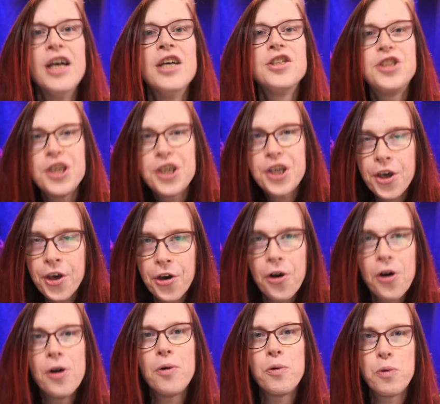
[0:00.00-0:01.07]

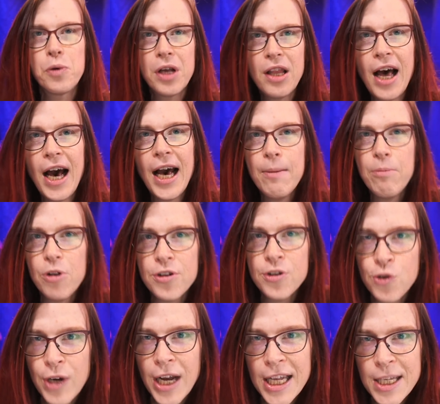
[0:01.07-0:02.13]
secure reliable
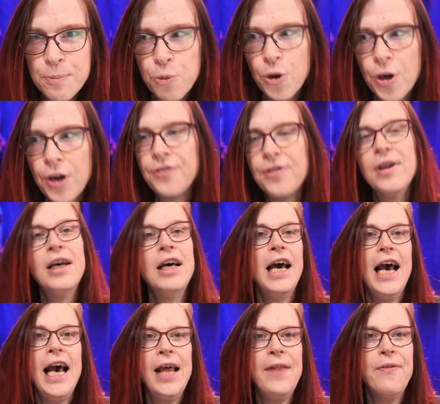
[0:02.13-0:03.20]
transport,
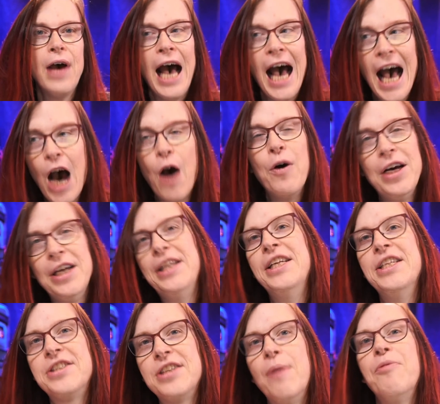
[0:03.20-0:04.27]
and how it
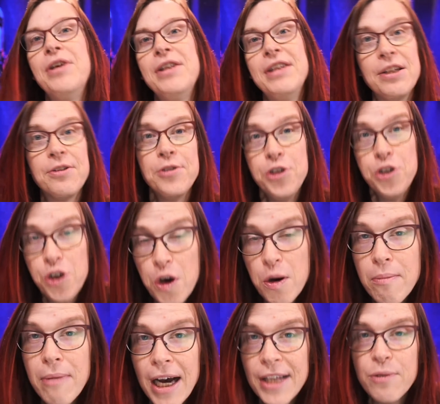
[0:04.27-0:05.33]
is something that you
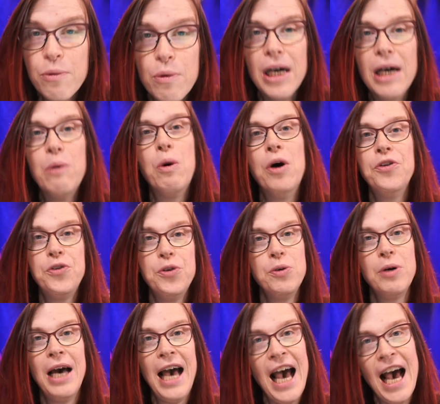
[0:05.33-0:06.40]
might want to
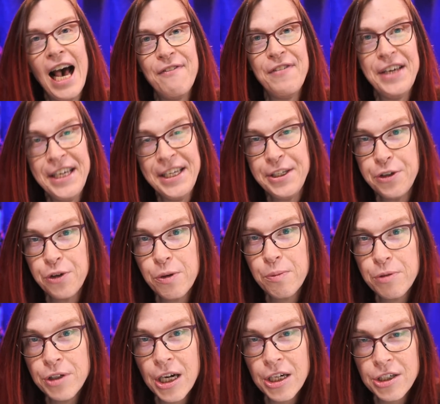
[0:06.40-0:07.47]
have in your
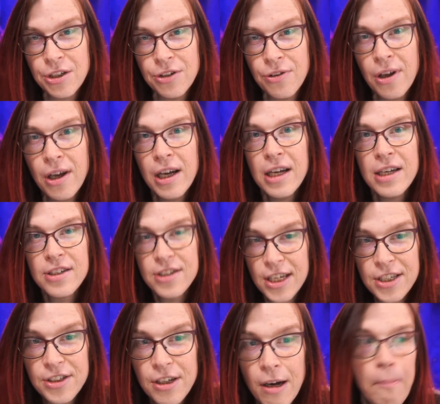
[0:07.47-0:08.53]
production
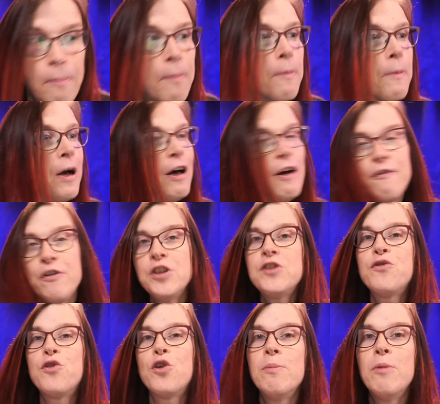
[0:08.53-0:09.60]
system. First
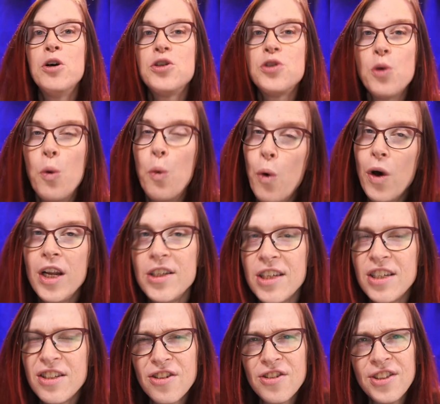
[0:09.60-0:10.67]
and foremost, what is
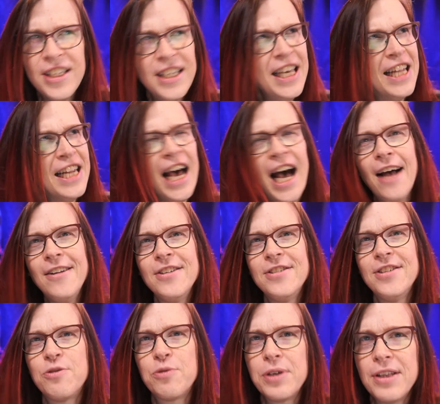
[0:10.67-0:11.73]
SRT and how does
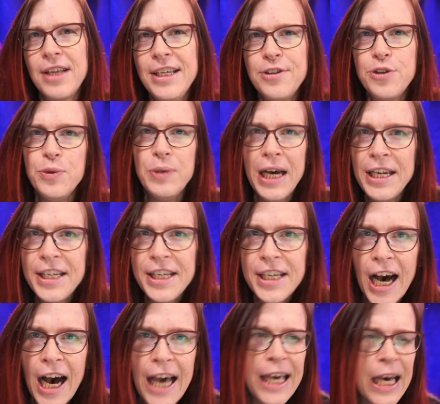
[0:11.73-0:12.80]
it relate to
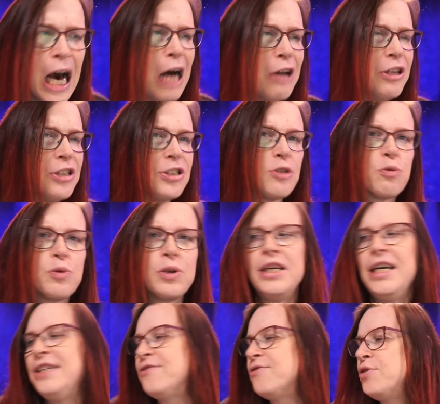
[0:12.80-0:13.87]
NDI? How does it
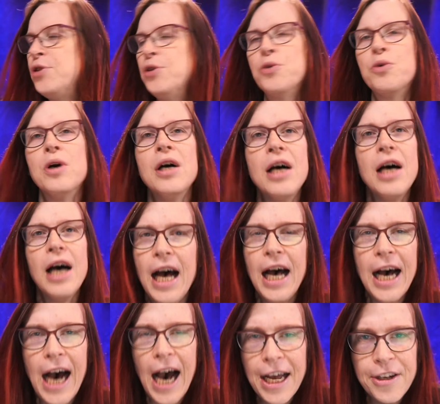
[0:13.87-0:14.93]
relate to,
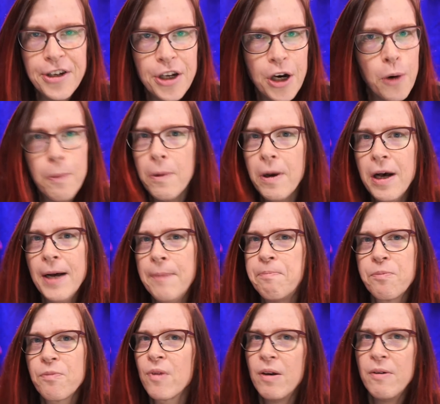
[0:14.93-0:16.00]

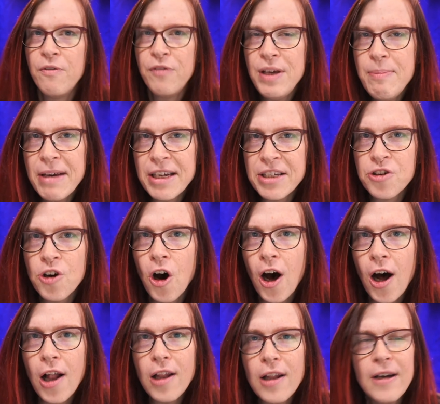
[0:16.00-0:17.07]
vMix
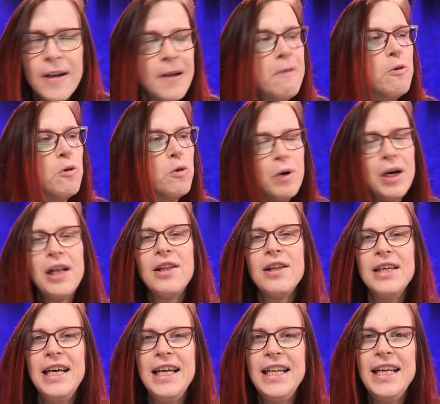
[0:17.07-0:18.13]
call? Well,
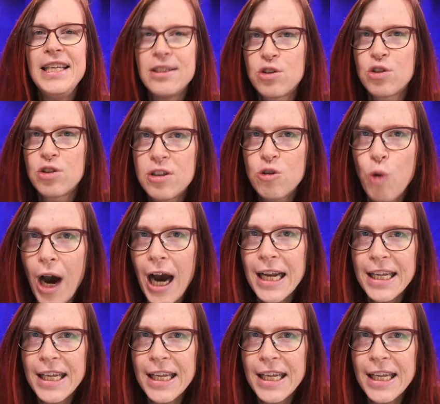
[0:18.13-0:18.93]
it is quite